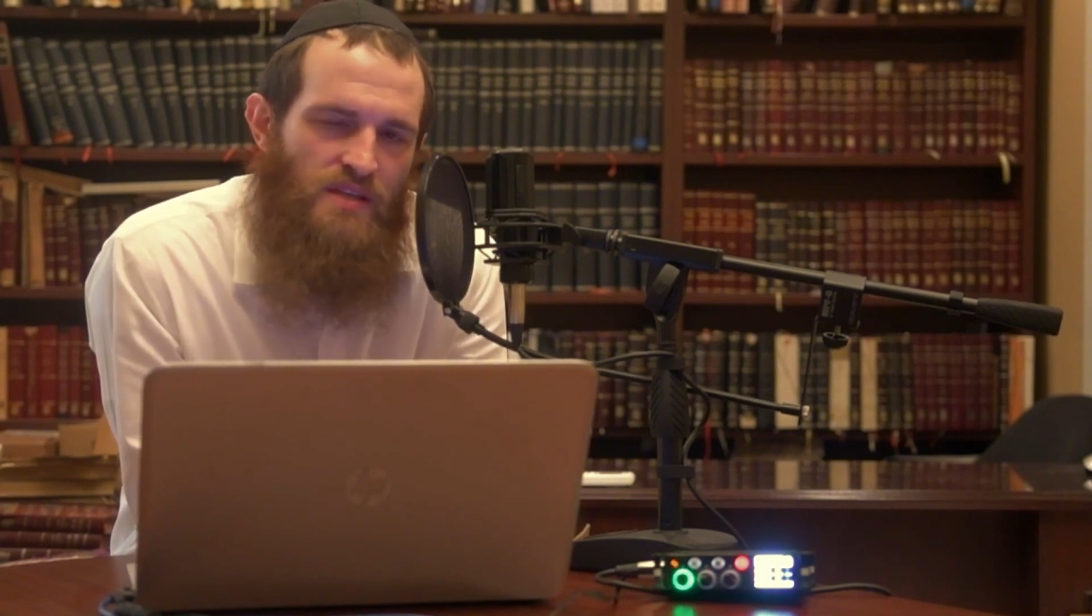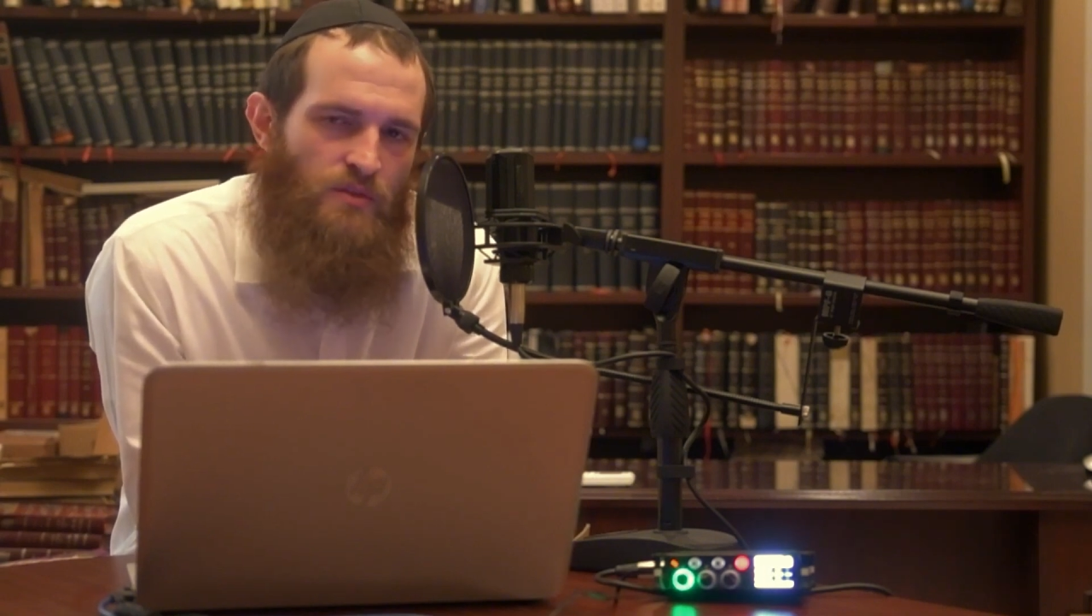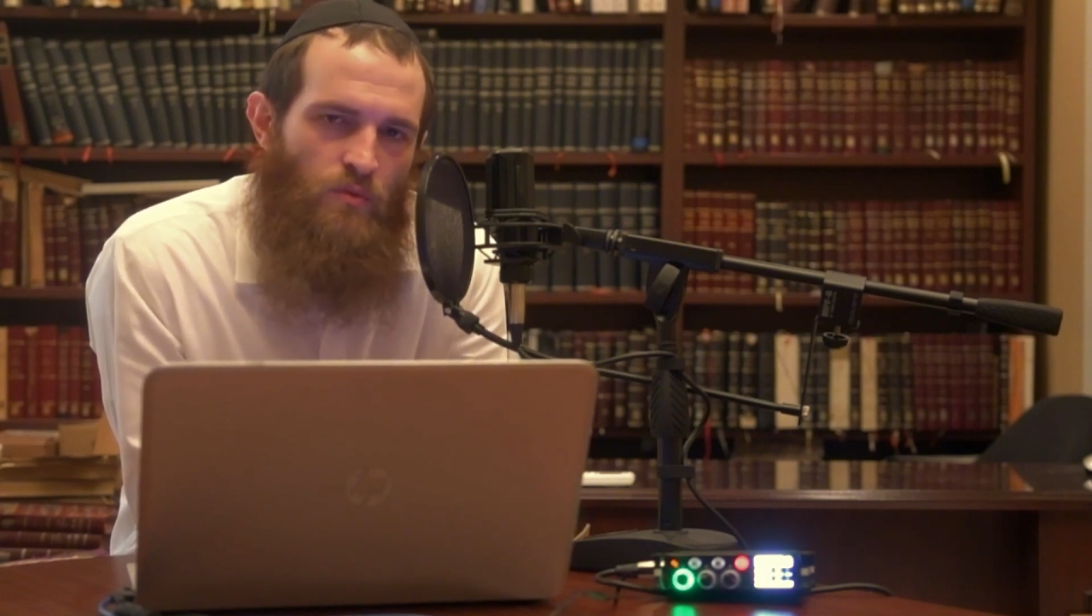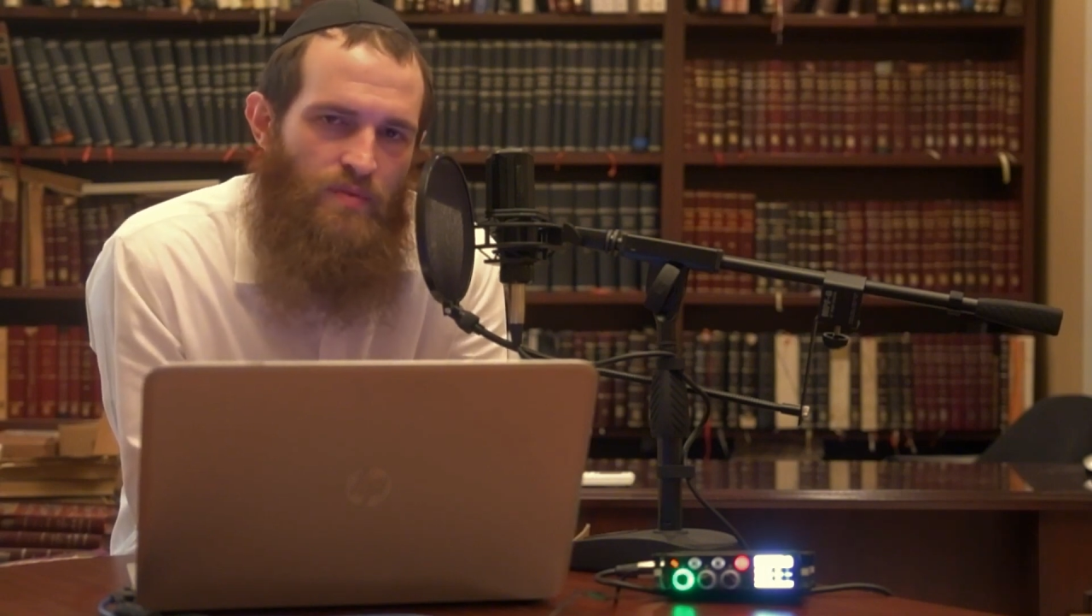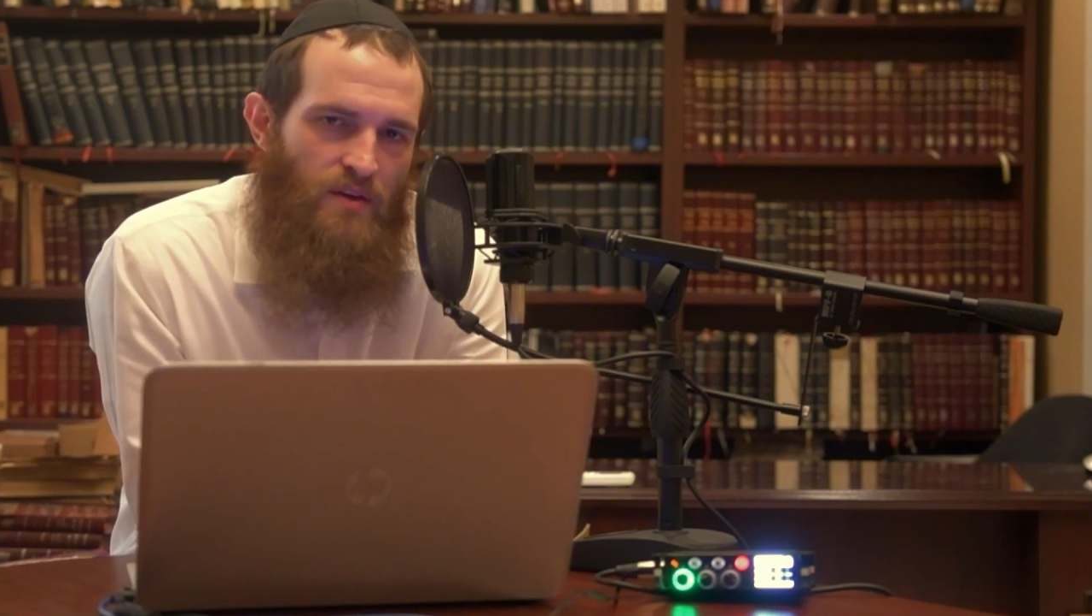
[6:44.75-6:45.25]

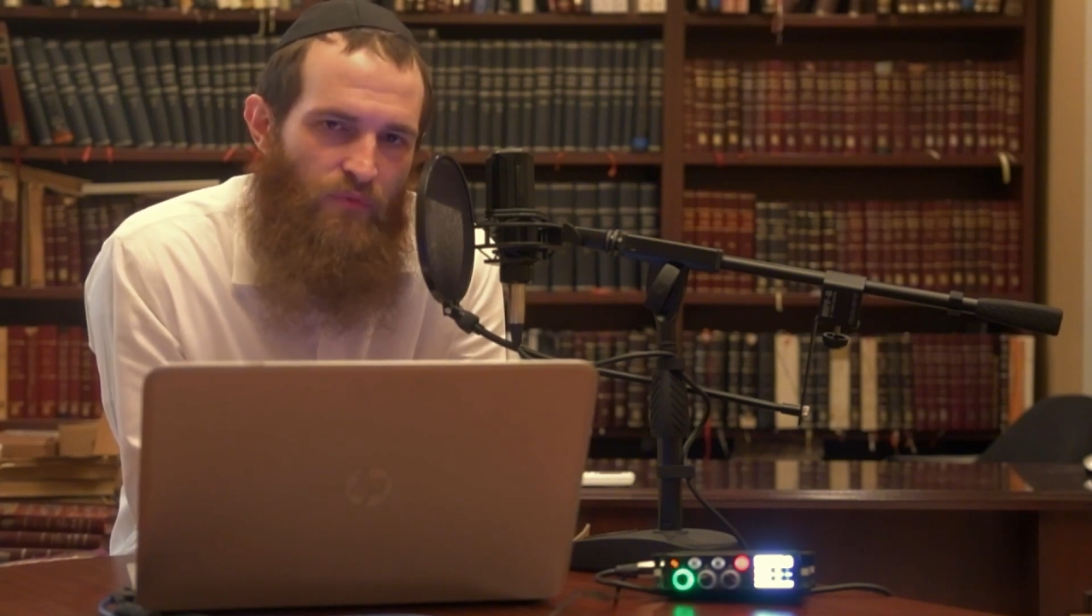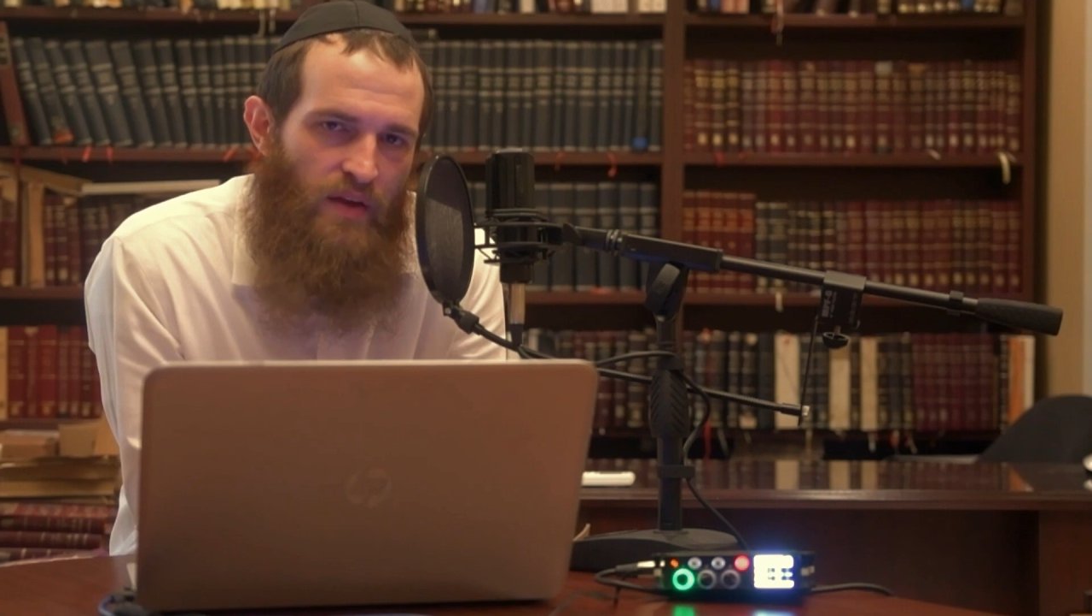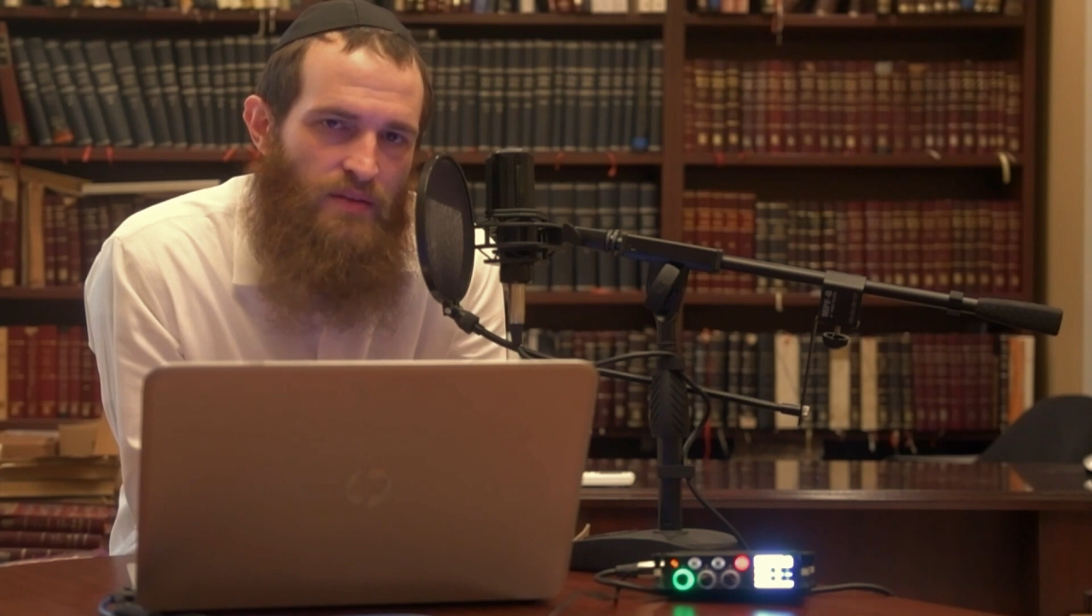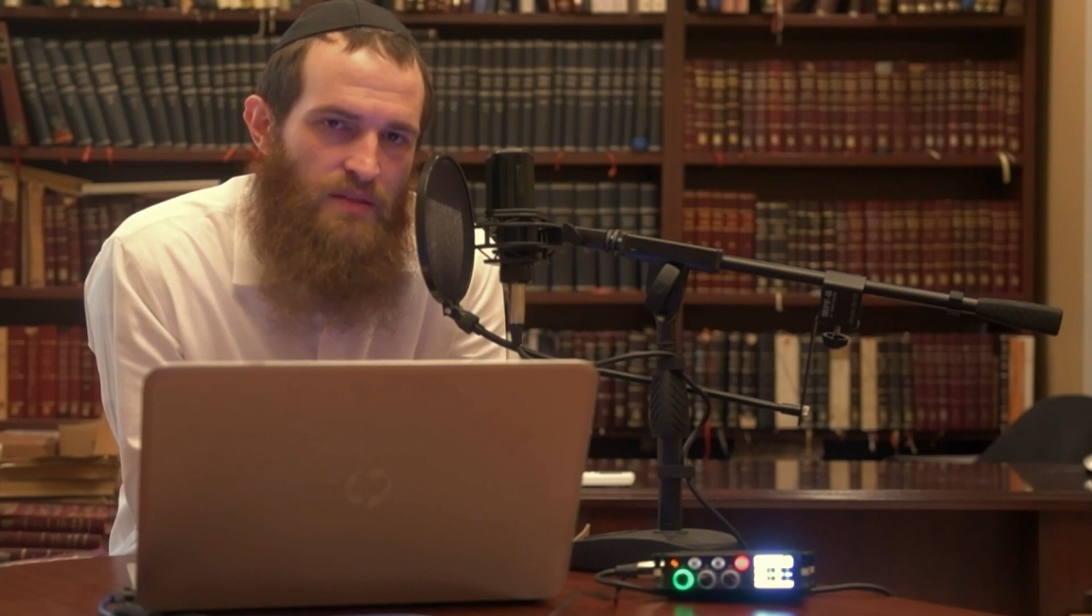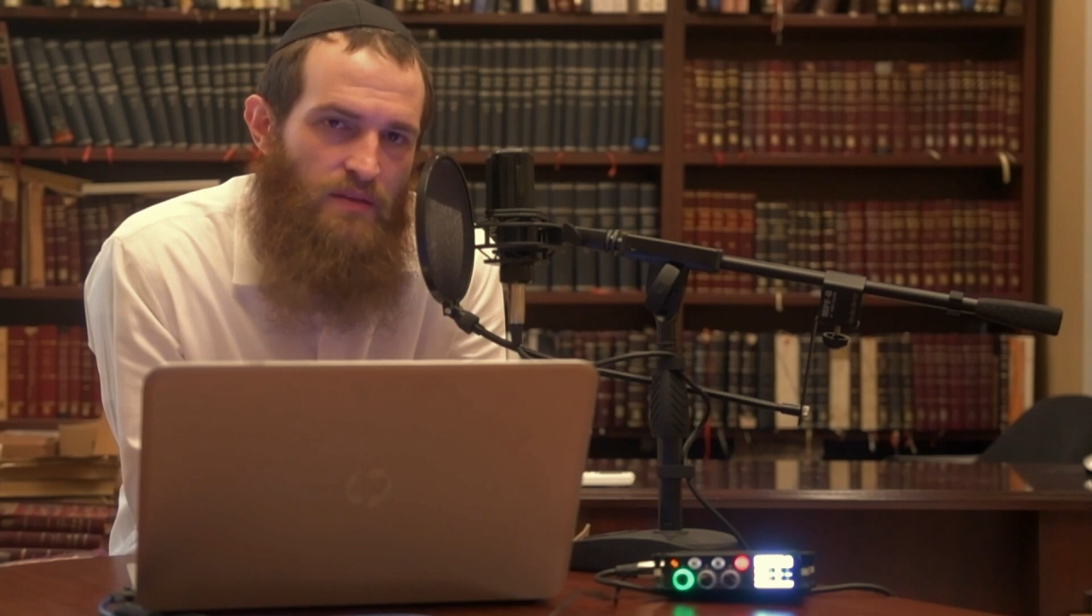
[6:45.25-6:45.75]
things will be
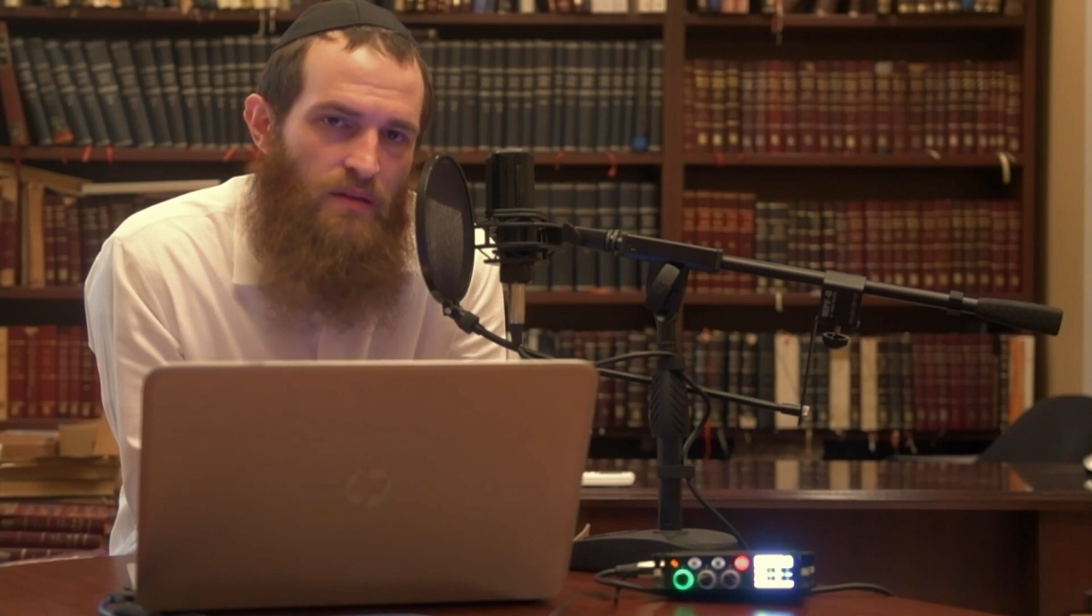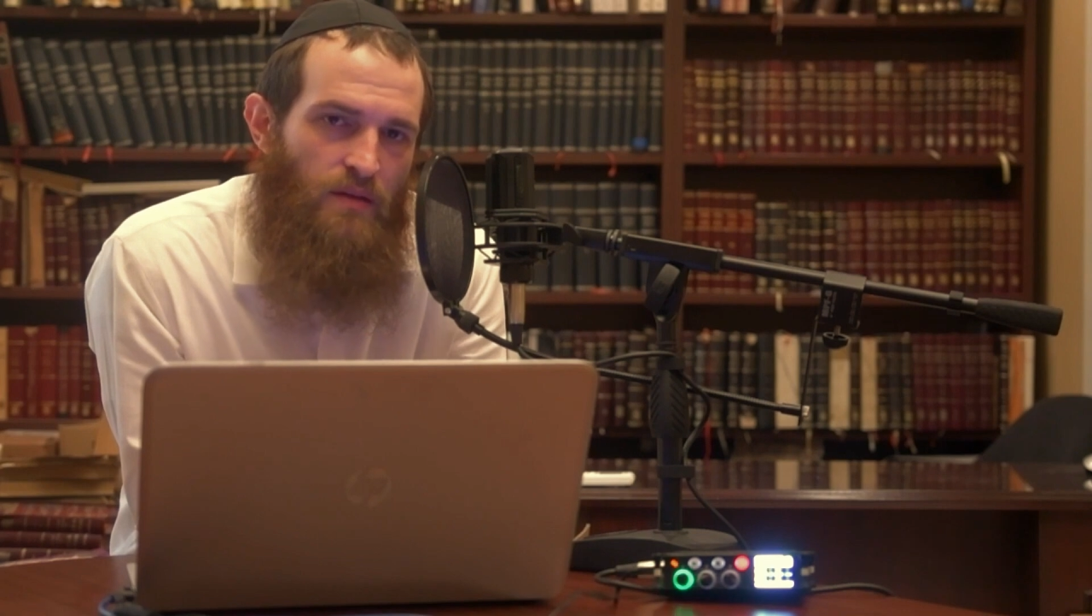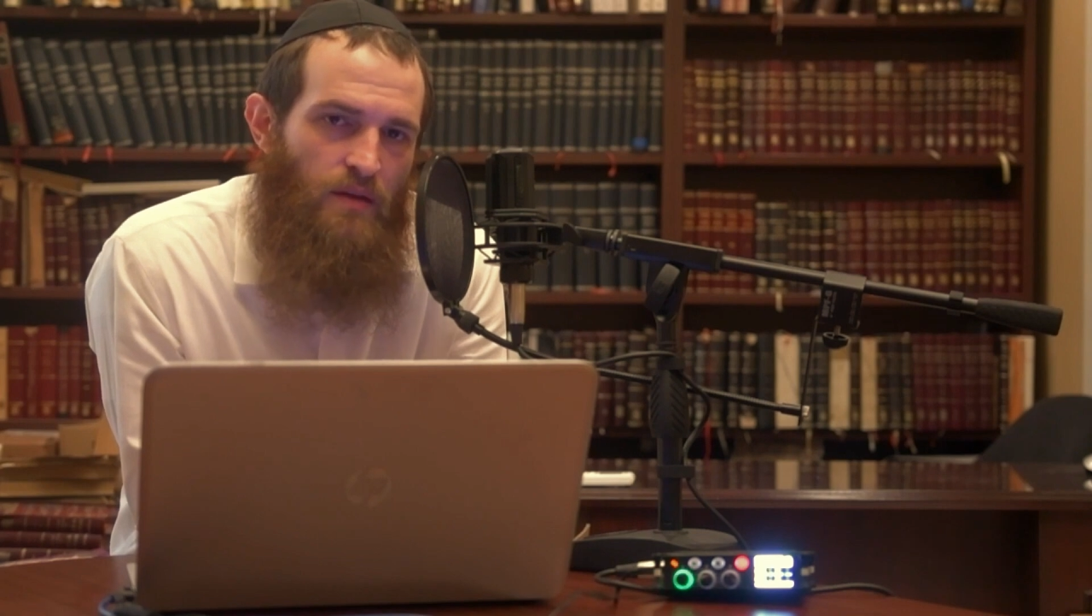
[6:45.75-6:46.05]
affected